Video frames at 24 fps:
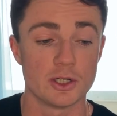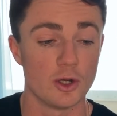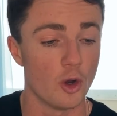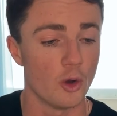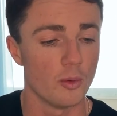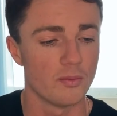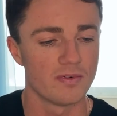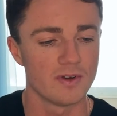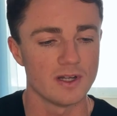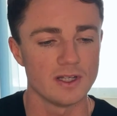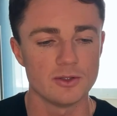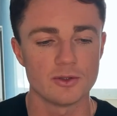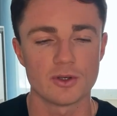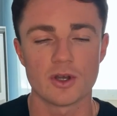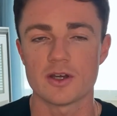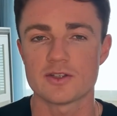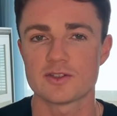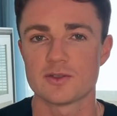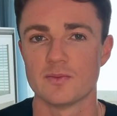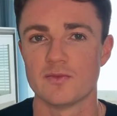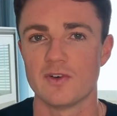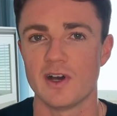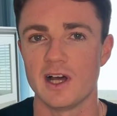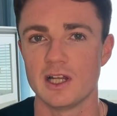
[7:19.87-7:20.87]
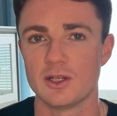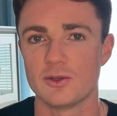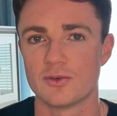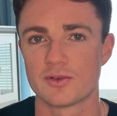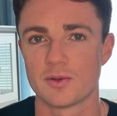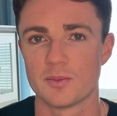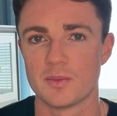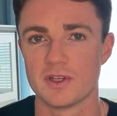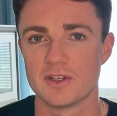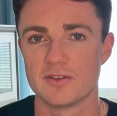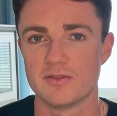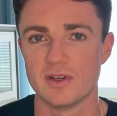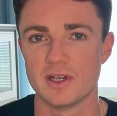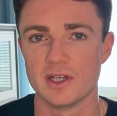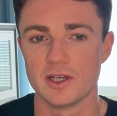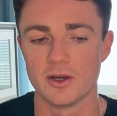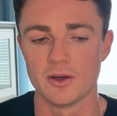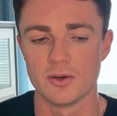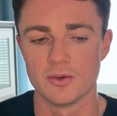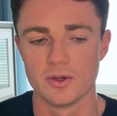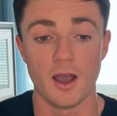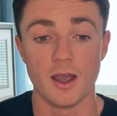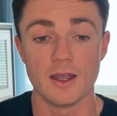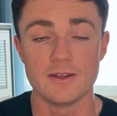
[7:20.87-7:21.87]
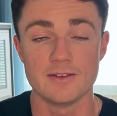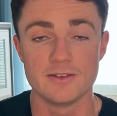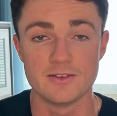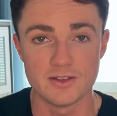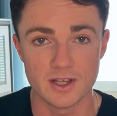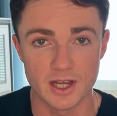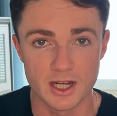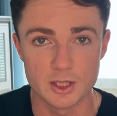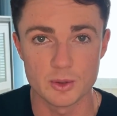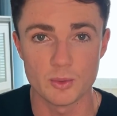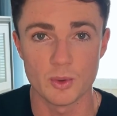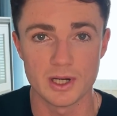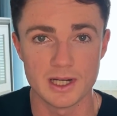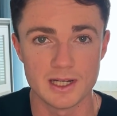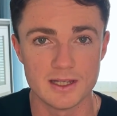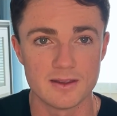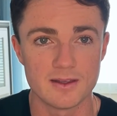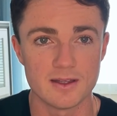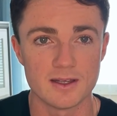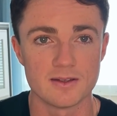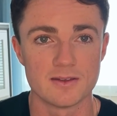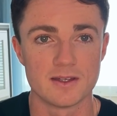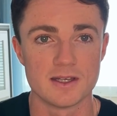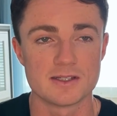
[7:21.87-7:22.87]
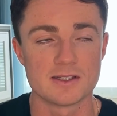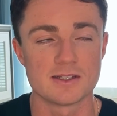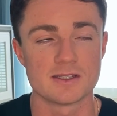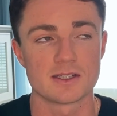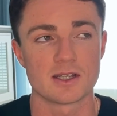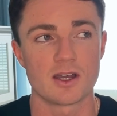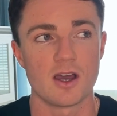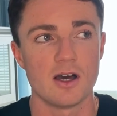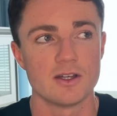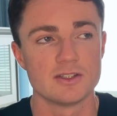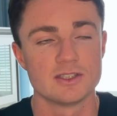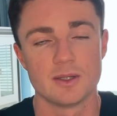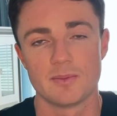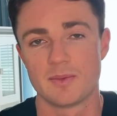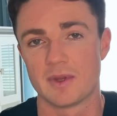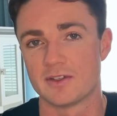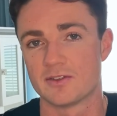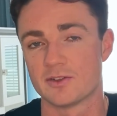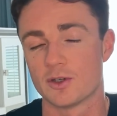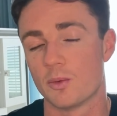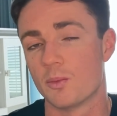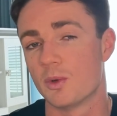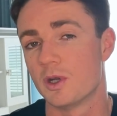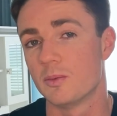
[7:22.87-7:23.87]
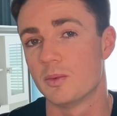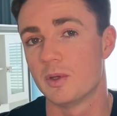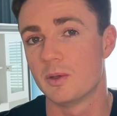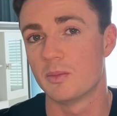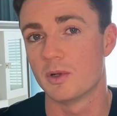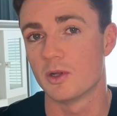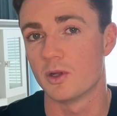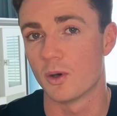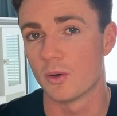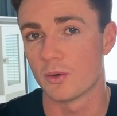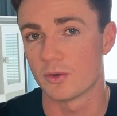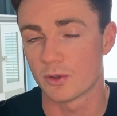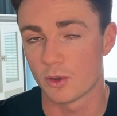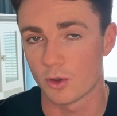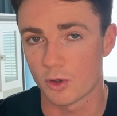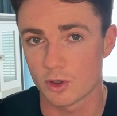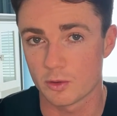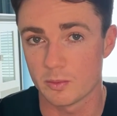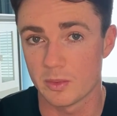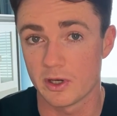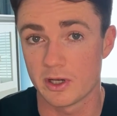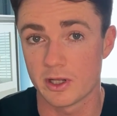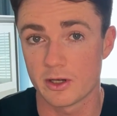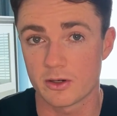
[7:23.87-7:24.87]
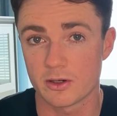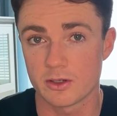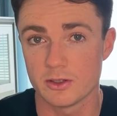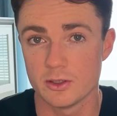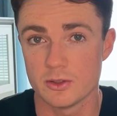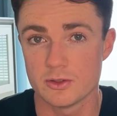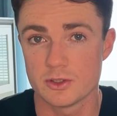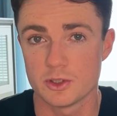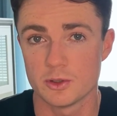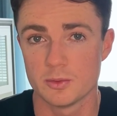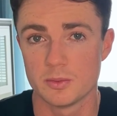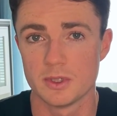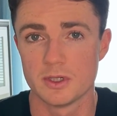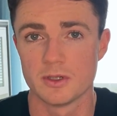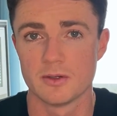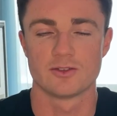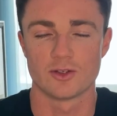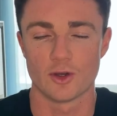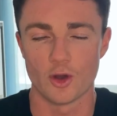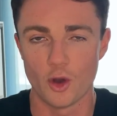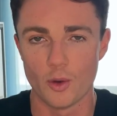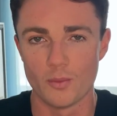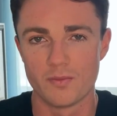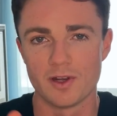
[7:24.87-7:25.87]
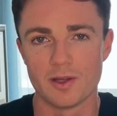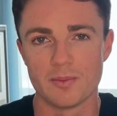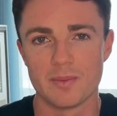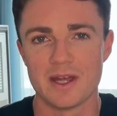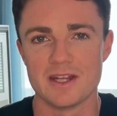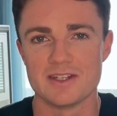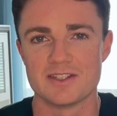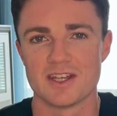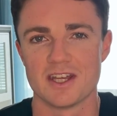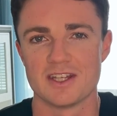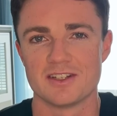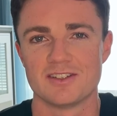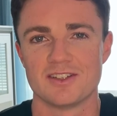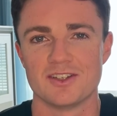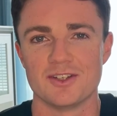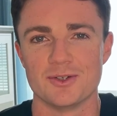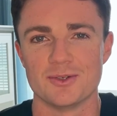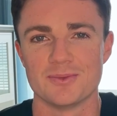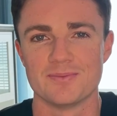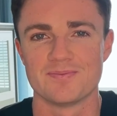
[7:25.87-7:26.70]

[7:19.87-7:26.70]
Hopefully you got some value from this video. I genuinely think this is a concept that so many people don't talk about here on YouTube. So hopefully it made sense to you.